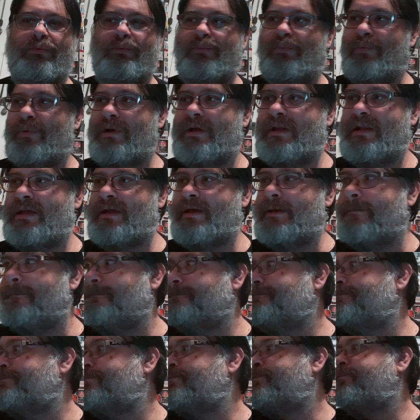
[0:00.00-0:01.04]
really.
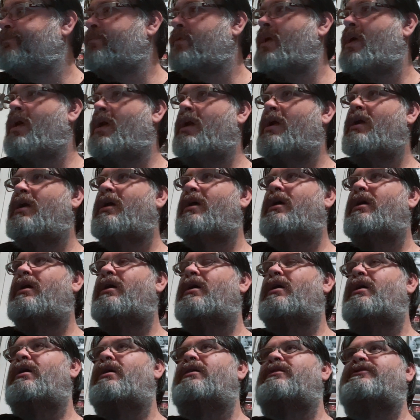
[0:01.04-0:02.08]

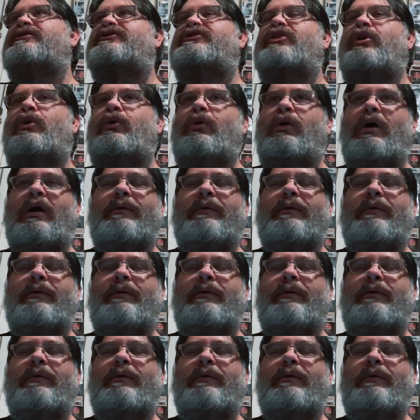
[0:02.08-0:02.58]
So,